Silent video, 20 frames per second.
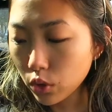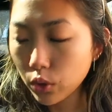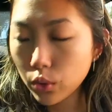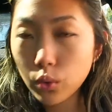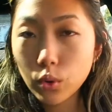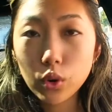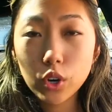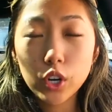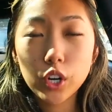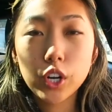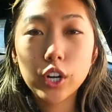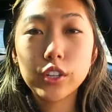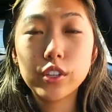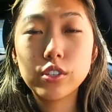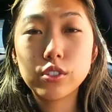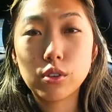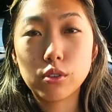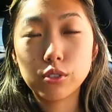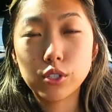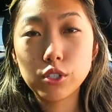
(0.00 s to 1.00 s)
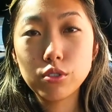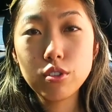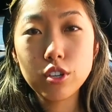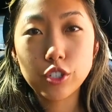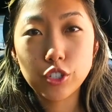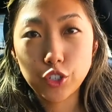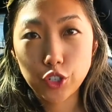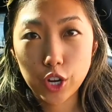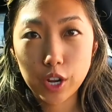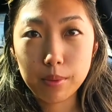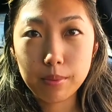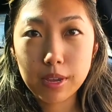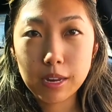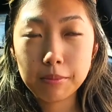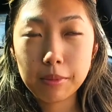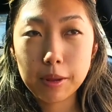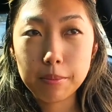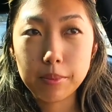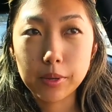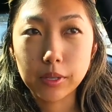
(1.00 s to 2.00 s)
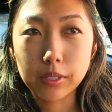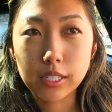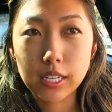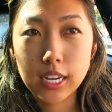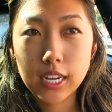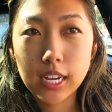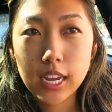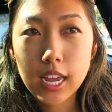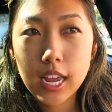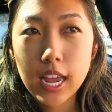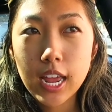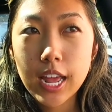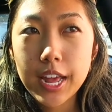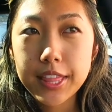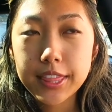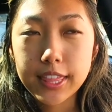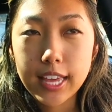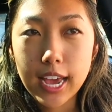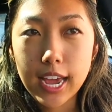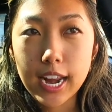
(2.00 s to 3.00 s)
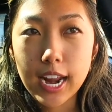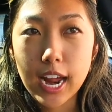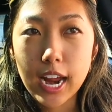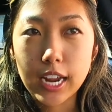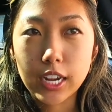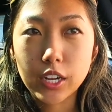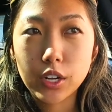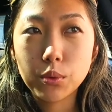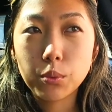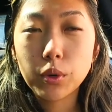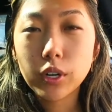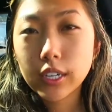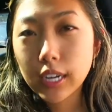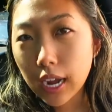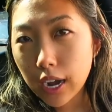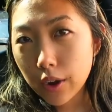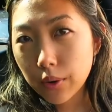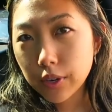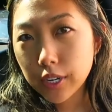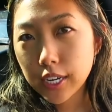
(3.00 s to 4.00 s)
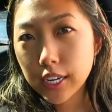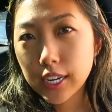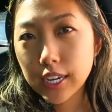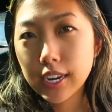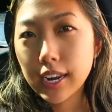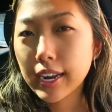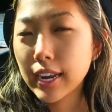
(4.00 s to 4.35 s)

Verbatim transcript: or there's also a gym in my building that I could work out in.